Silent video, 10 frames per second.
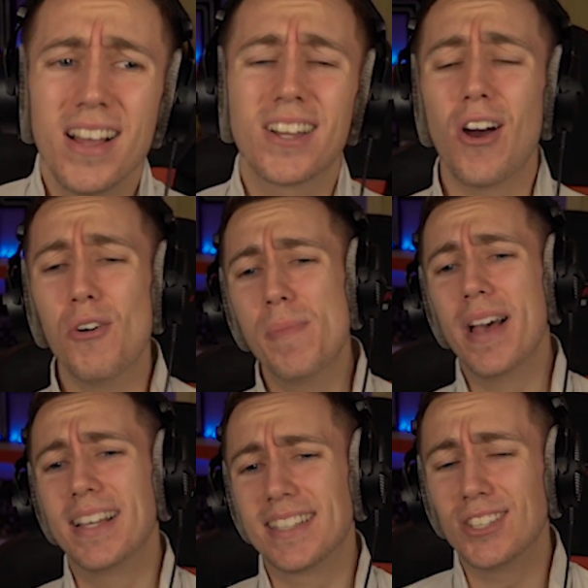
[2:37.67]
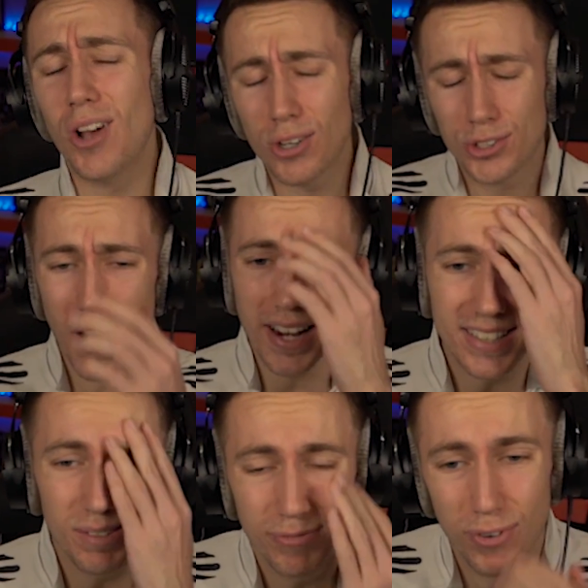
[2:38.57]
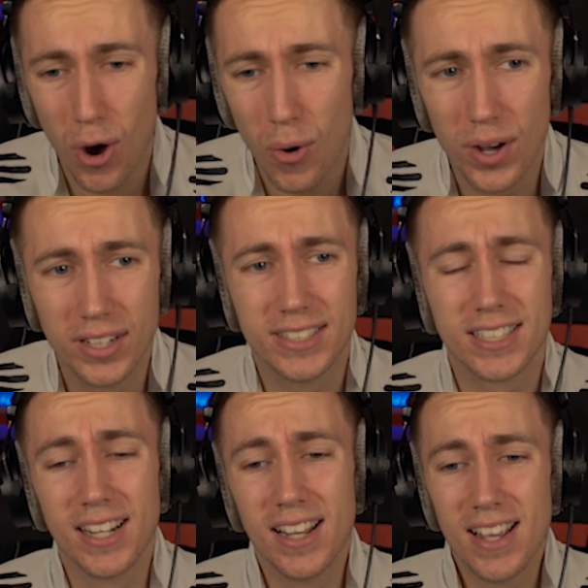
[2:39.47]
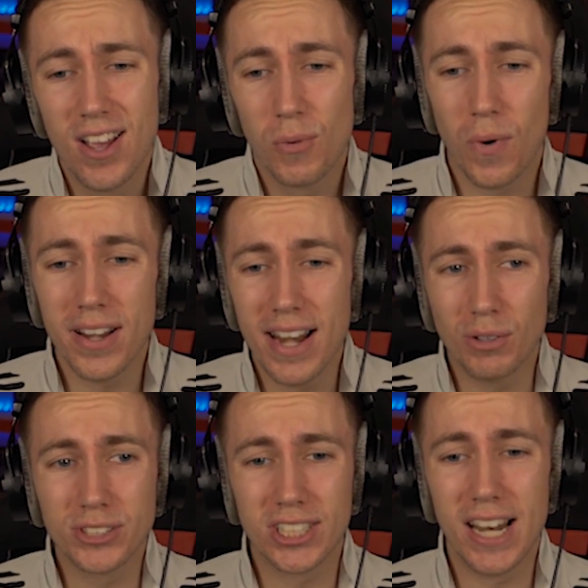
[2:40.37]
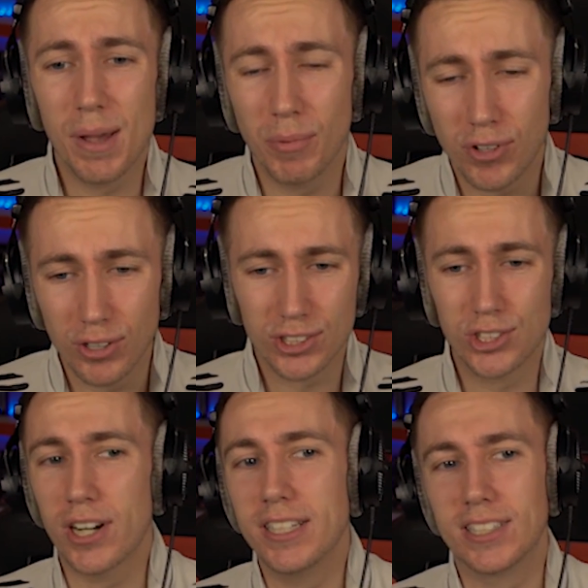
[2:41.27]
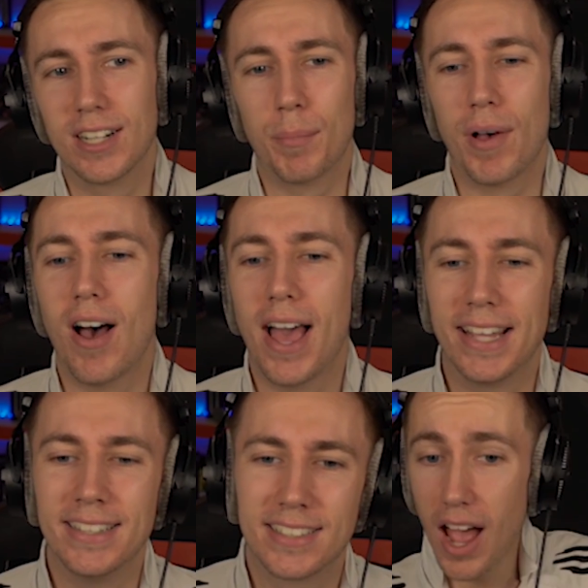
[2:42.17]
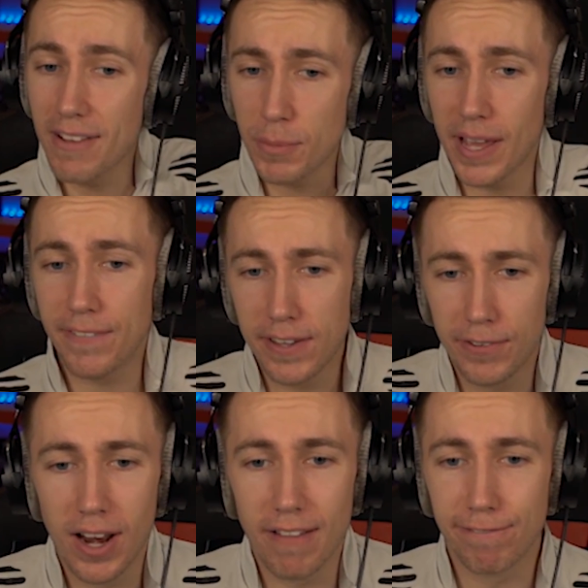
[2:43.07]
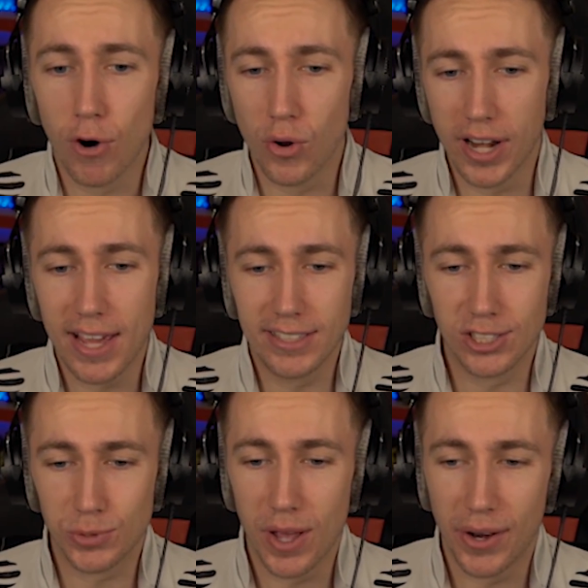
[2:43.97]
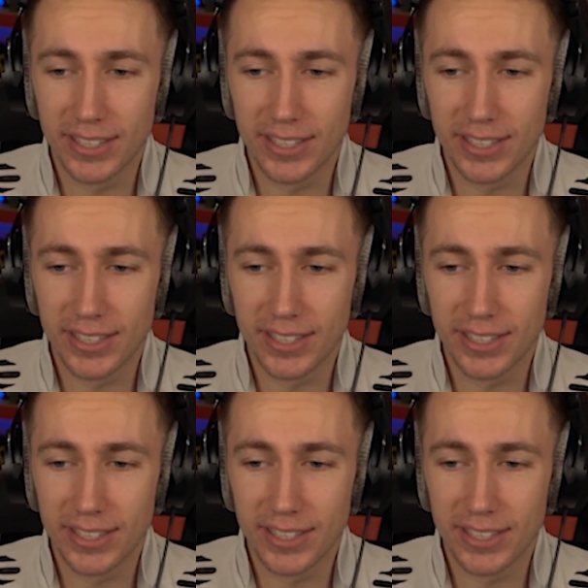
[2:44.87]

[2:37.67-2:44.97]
Gomez, I dragged him forward. One little slip of concentration and I'm behind. I haven't played FIFA in like 4 days as well.